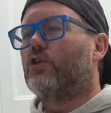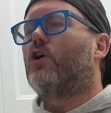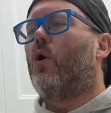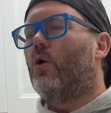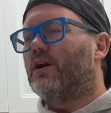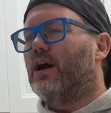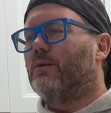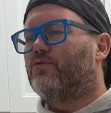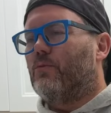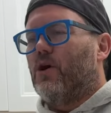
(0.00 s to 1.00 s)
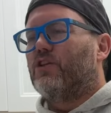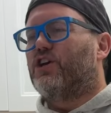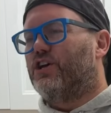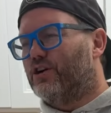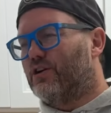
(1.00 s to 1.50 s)
the corn comes from all the
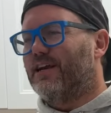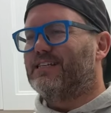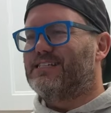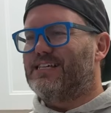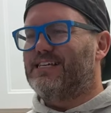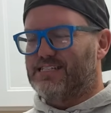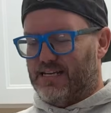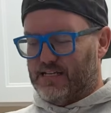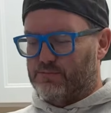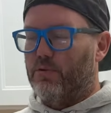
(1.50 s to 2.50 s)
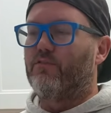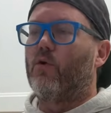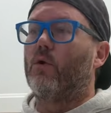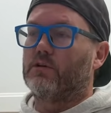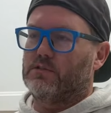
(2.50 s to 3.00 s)
curing and seasonings before it's